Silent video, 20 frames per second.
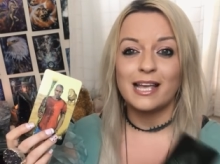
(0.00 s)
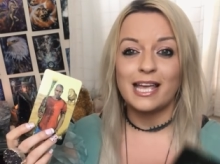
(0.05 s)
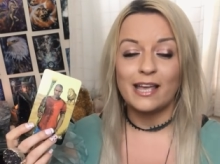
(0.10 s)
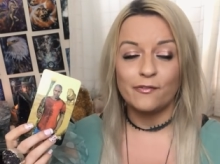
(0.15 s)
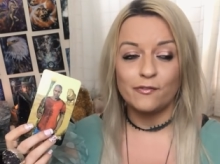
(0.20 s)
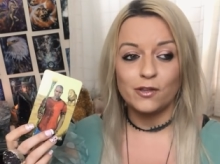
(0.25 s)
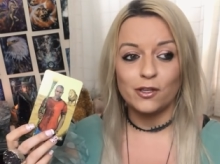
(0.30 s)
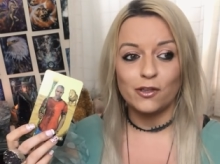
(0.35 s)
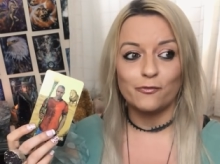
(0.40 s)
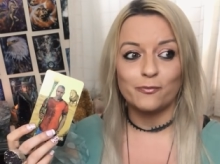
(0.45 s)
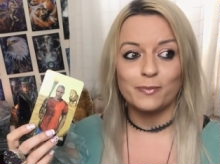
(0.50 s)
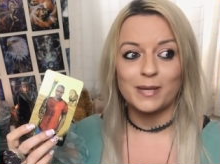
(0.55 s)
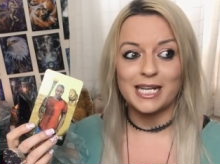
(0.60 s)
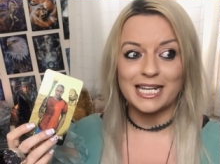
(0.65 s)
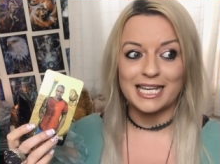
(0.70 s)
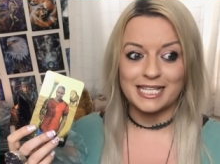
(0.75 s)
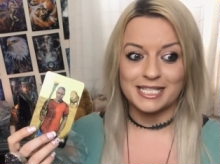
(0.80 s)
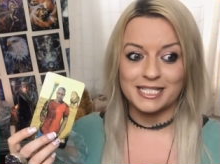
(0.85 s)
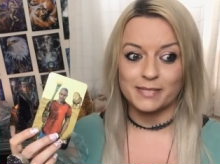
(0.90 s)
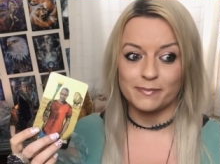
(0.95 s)
if you've been
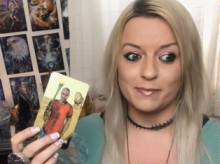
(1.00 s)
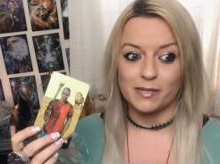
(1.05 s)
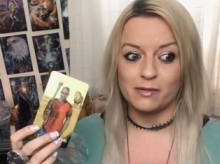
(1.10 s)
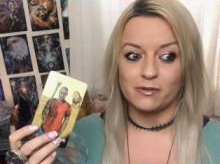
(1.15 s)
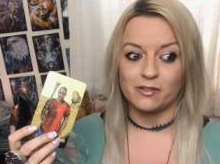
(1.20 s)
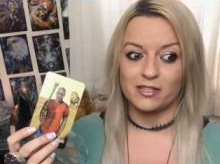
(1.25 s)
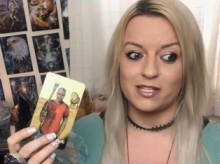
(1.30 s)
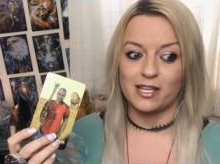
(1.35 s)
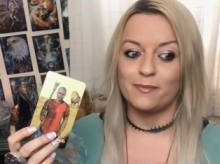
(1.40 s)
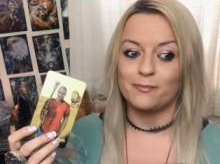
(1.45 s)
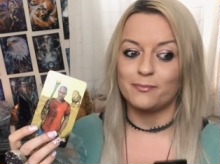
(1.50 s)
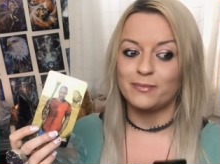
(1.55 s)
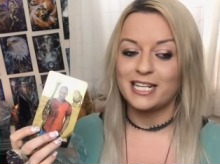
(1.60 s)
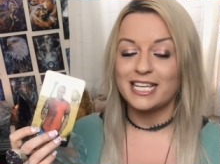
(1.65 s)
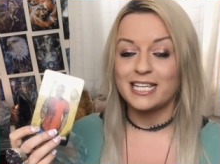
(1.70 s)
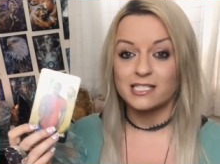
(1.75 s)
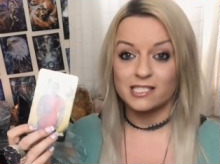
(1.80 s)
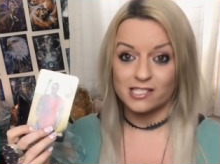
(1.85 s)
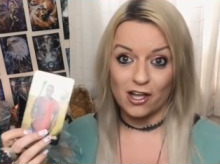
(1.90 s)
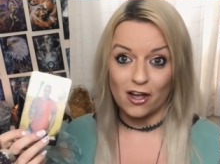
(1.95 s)
intimate with them,
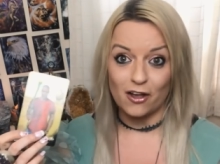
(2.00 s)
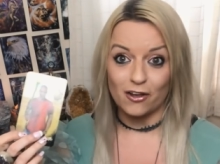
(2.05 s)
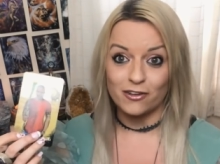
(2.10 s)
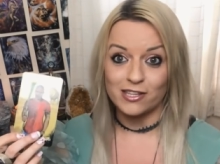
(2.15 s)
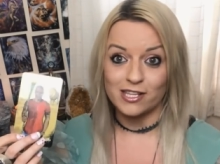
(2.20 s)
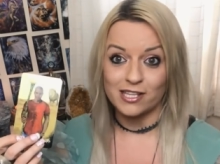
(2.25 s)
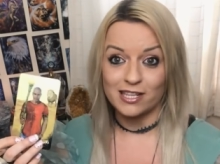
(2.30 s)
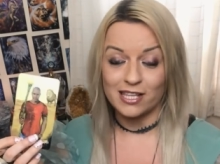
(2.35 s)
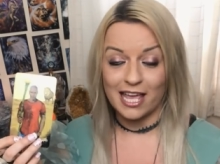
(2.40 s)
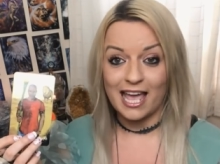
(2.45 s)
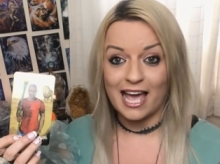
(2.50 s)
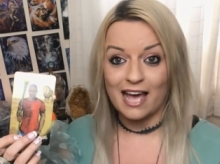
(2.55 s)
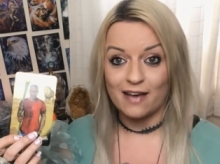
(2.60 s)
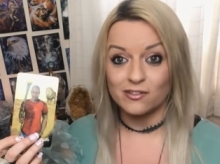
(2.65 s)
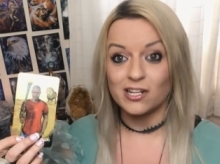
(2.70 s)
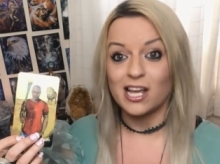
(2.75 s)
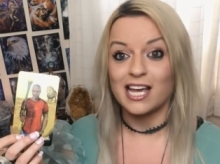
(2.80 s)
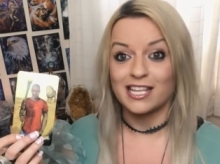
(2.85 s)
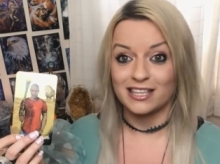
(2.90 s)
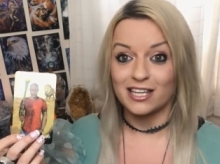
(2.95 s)
please know that they
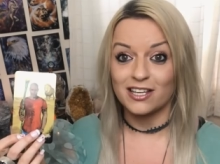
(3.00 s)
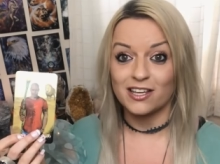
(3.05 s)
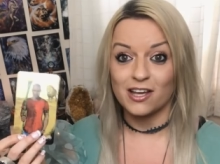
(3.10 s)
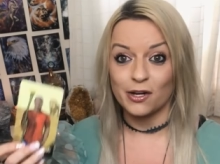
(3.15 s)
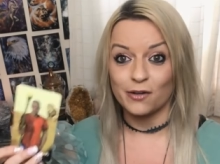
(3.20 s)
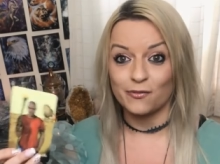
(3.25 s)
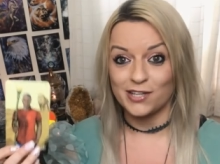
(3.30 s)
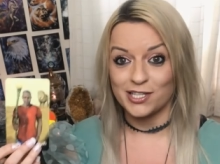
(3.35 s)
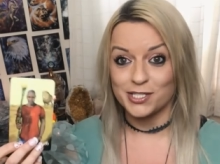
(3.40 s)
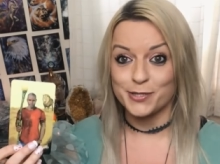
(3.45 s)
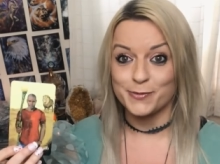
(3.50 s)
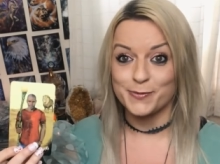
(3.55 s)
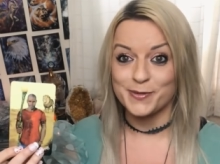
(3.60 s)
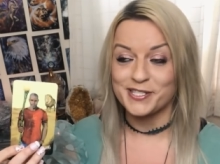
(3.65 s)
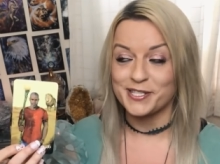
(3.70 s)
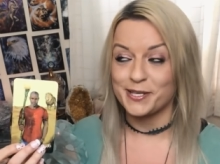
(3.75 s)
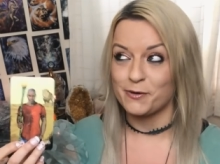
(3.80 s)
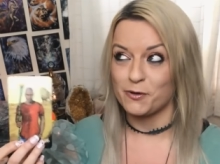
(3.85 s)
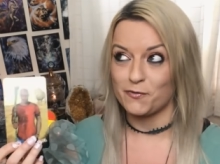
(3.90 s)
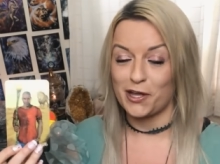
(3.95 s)
haven't had that kind of
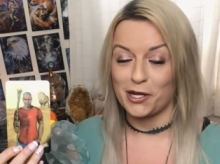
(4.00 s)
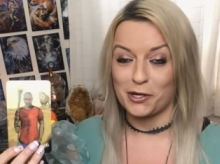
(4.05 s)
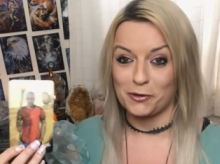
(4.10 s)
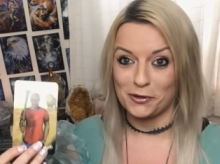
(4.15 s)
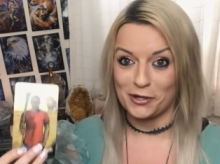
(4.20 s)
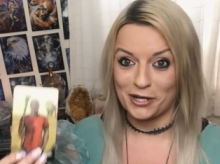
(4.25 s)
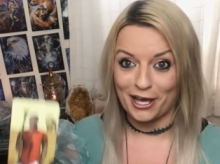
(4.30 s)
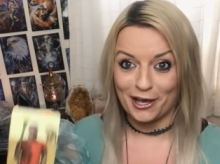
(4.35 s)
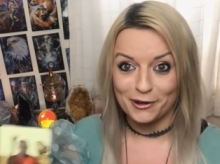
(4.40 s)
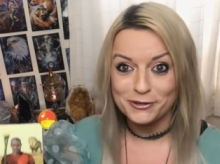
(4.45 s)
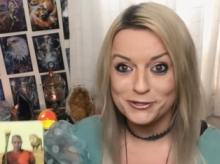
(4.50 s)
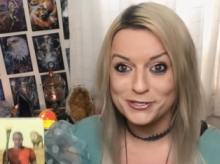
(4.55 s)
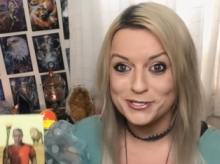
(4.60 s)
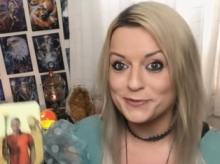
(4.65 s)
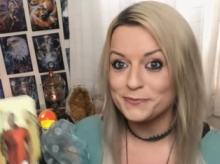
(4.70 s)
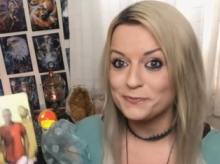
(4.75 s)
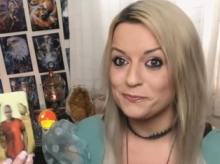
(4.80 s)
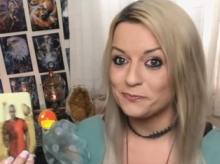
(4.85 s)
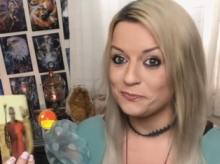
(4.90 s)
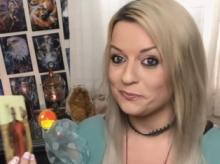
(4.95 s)
intimacy with anyone else.